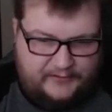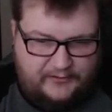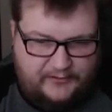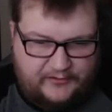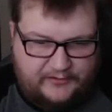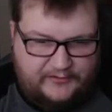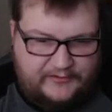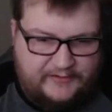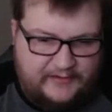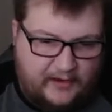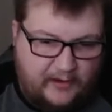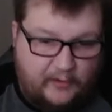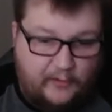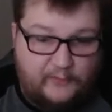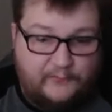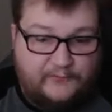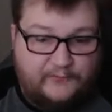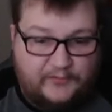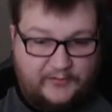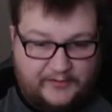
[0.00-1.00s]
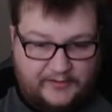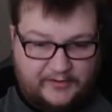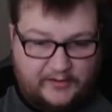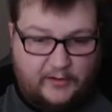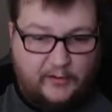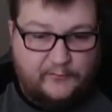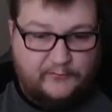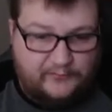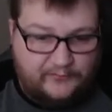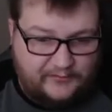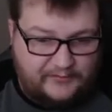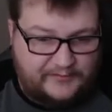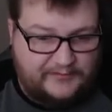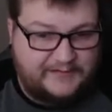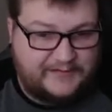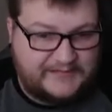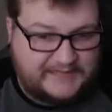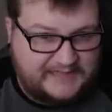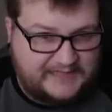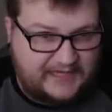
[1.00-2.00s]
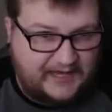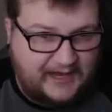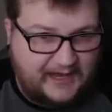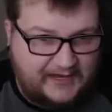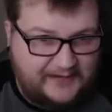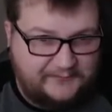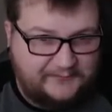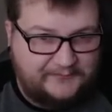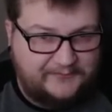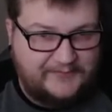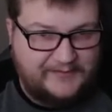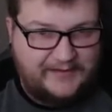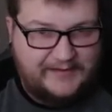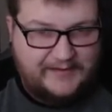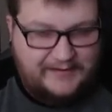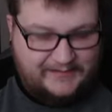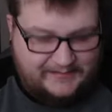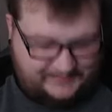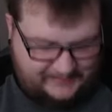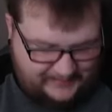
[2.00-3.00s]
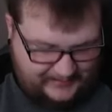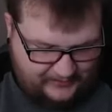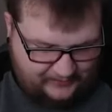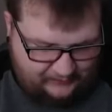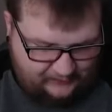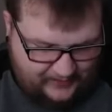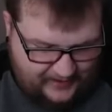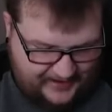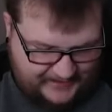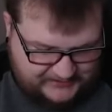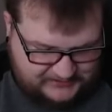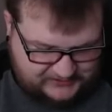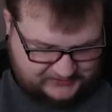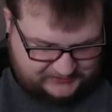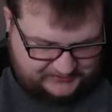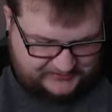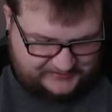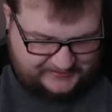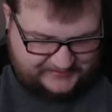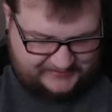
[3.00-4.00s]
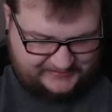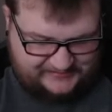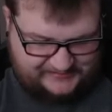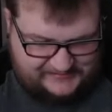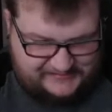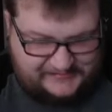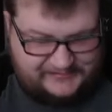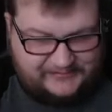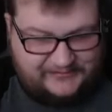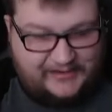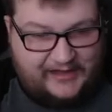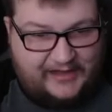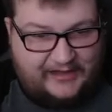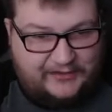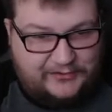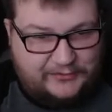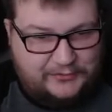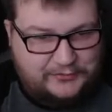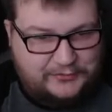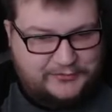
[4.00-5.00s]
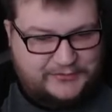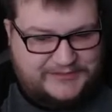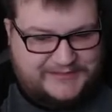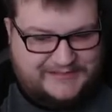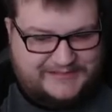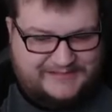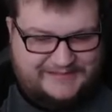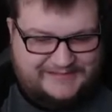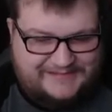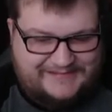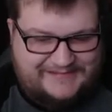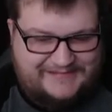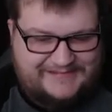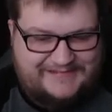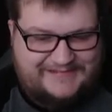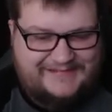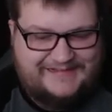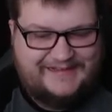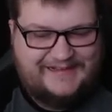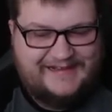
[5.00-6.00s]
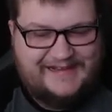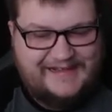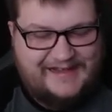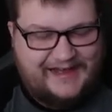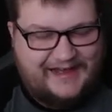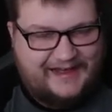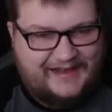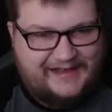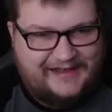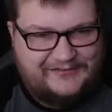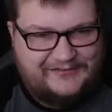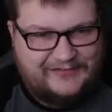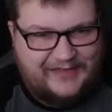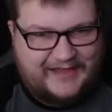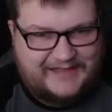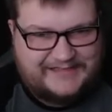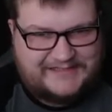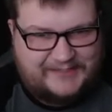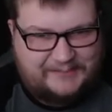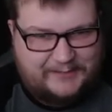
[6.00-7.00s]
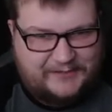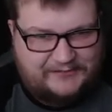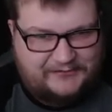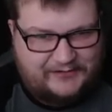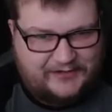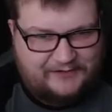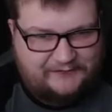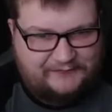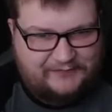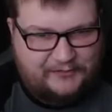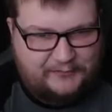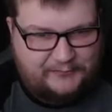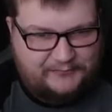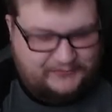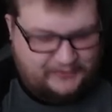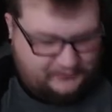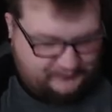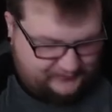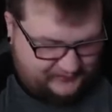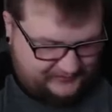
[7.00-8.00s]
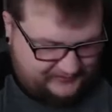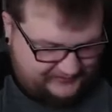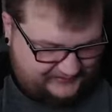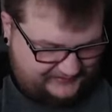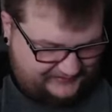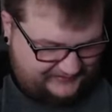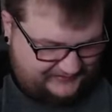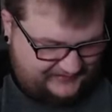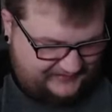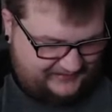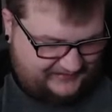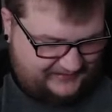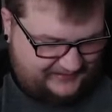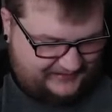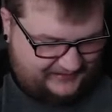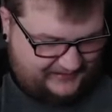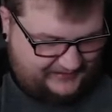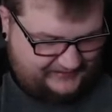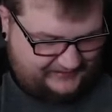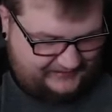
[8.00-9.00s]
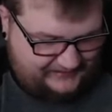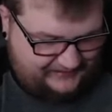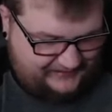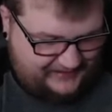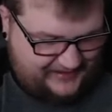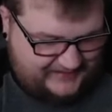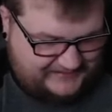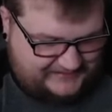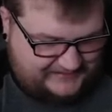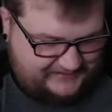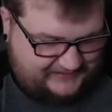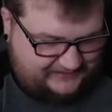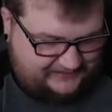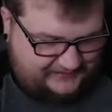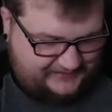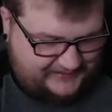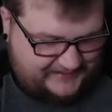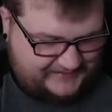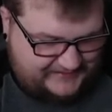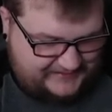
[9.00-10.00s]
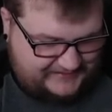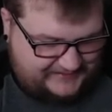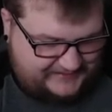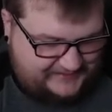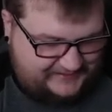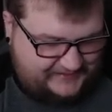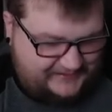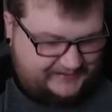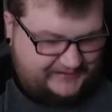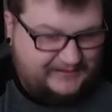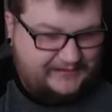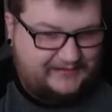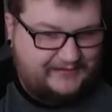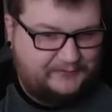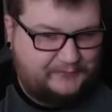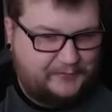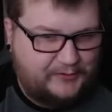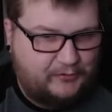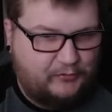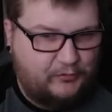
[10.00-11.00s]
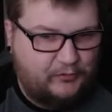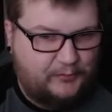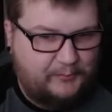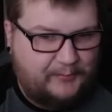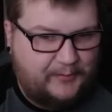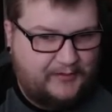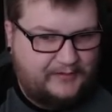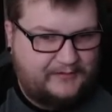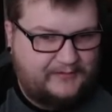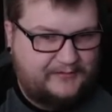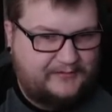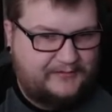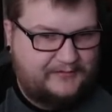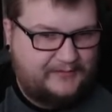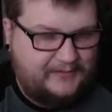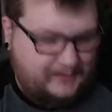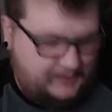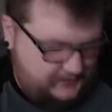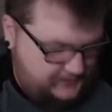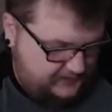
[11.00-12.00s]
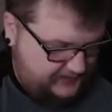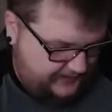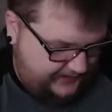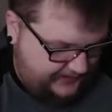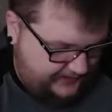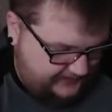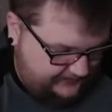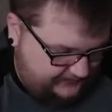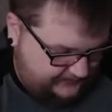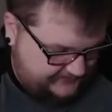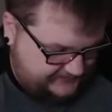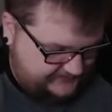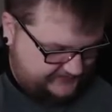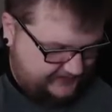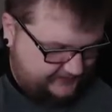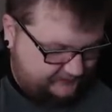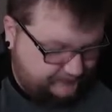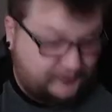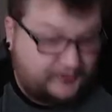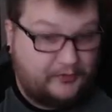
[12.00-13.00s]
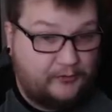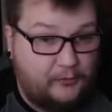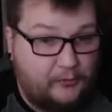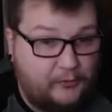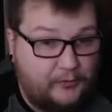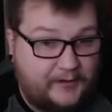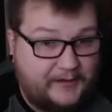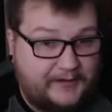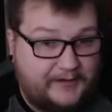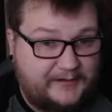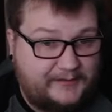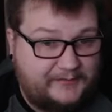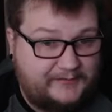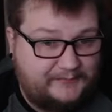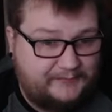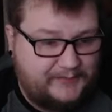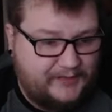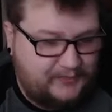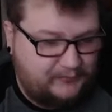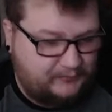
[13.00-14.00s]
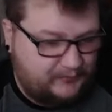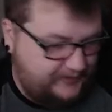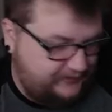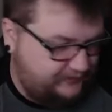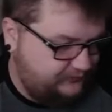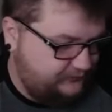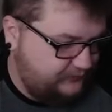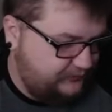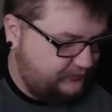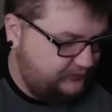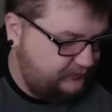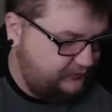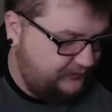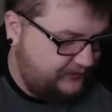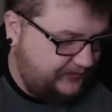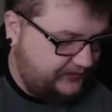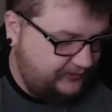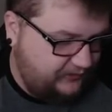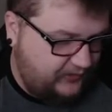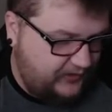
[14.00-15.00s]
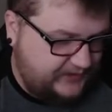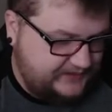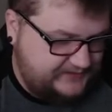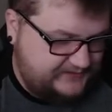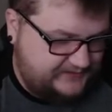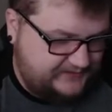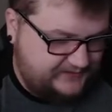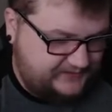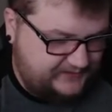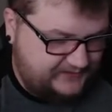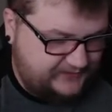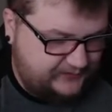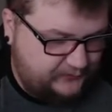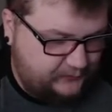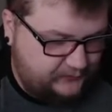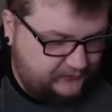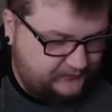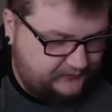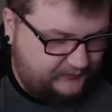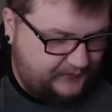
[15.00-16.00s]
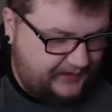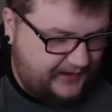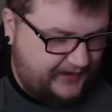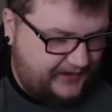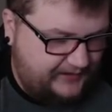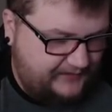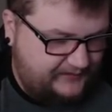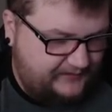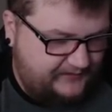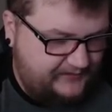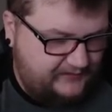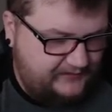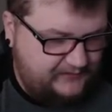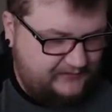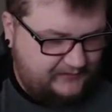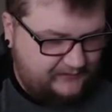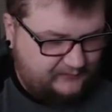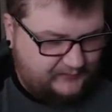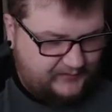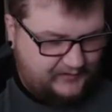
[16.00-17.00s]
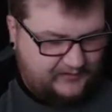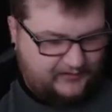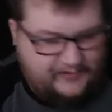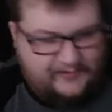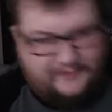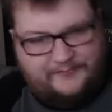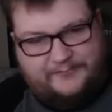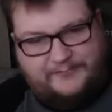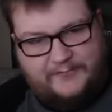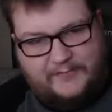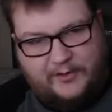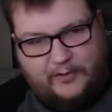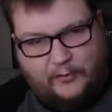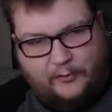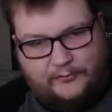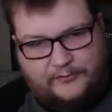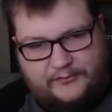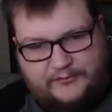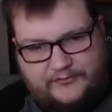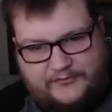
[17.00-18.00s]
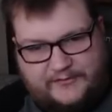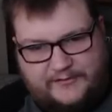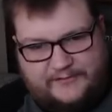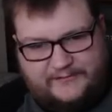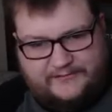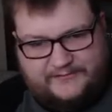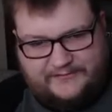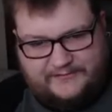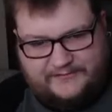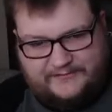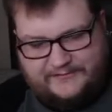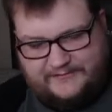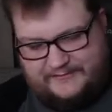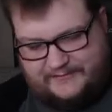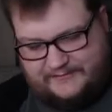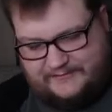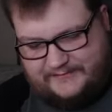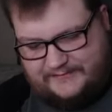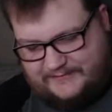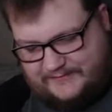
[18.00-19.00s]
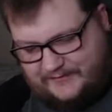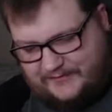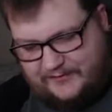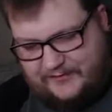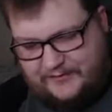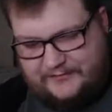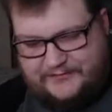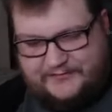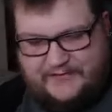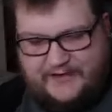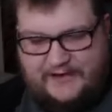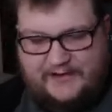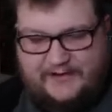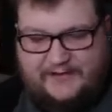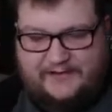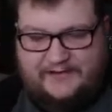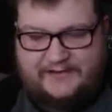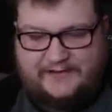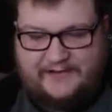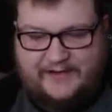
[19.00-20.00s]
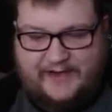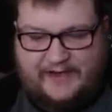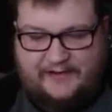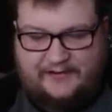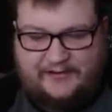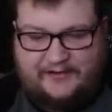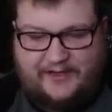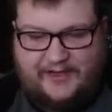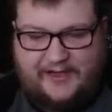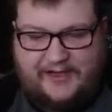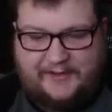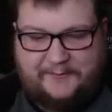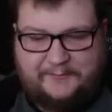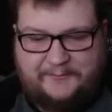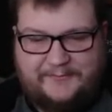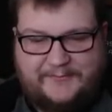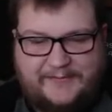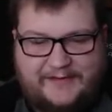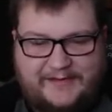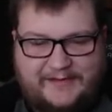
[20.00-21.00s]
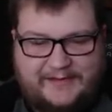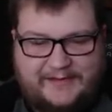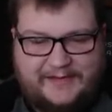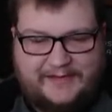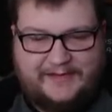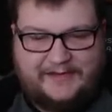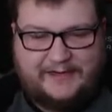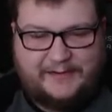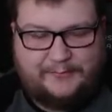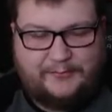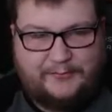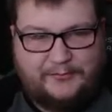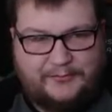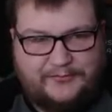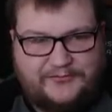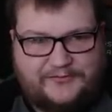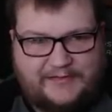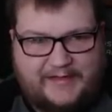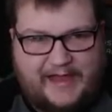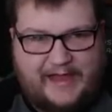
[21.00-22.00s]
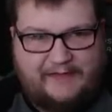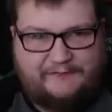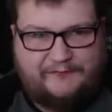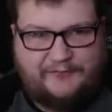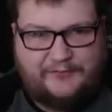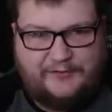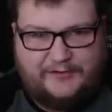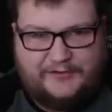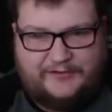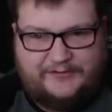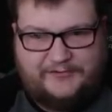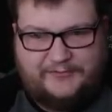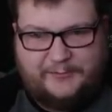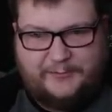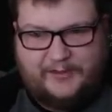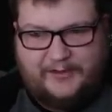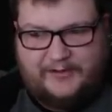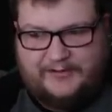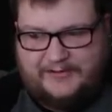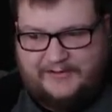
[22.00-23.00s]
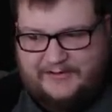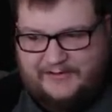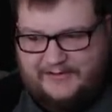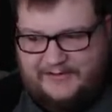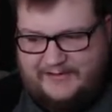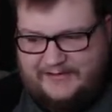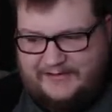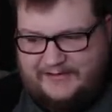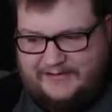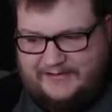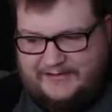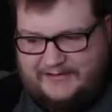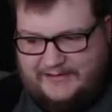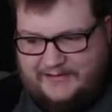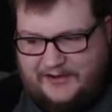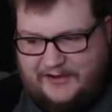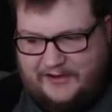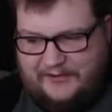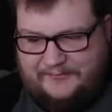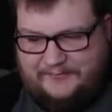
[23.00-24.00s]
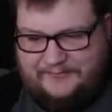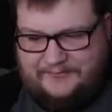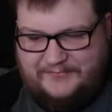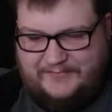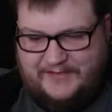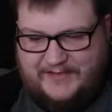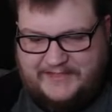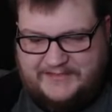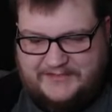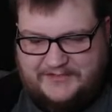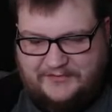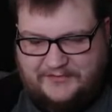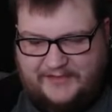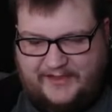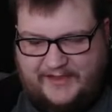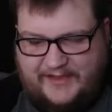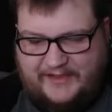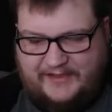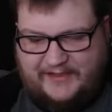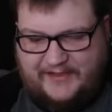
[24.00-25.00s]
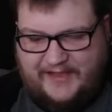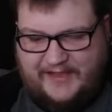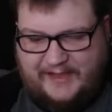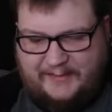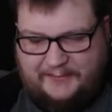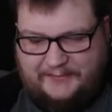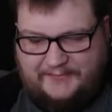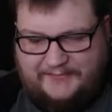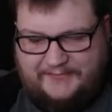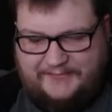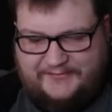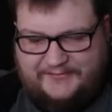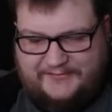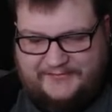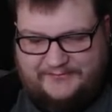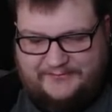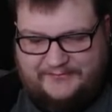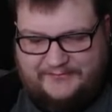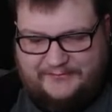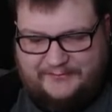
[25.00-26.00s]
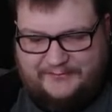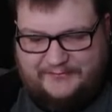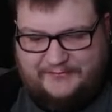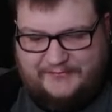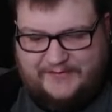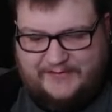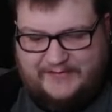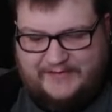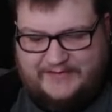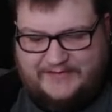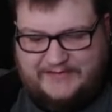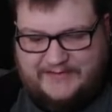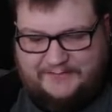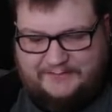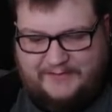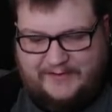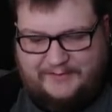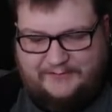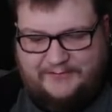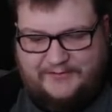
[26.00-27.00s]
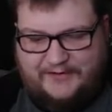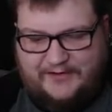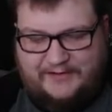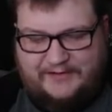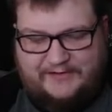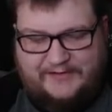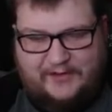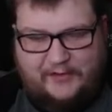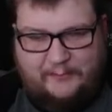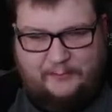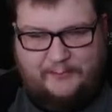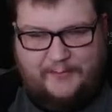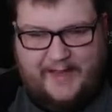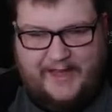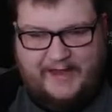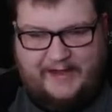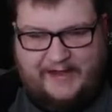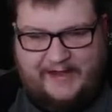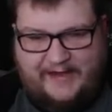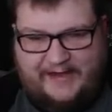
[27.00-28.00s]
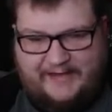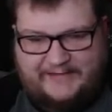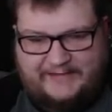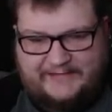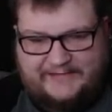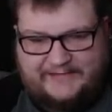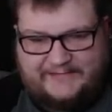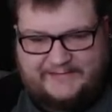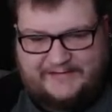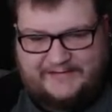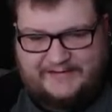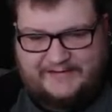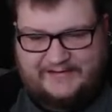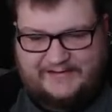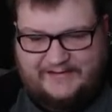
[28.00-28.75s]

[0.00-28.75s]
good. Now, hopefully, hopefully this time I'll actually not lose. uh, last time I tried to film something, I uh, accidentally hit the record button and it stopped recording midway through, and I lost it. And it was a pack of a uh, Alter Genesis, and you know that's kind of kind of lame. Ended up losing that footage, but you know it's okay. It happens. Sometimes you get dealt bad hands.